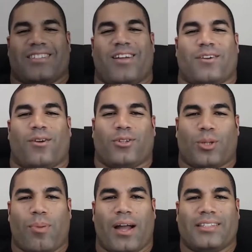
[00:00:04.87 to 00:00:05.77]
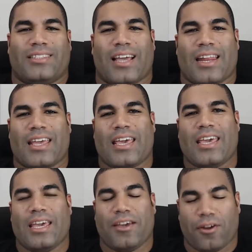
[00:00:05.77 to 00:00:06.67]
Dr. Andre Pinesett
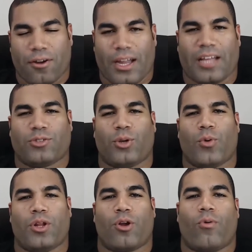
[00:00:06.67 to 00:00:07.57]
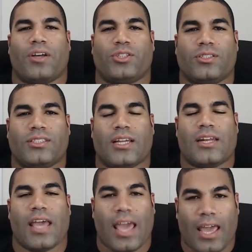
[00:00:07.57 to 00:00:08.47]
here, answering one of your questions
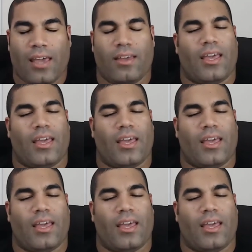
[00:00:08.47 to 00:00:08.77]
today.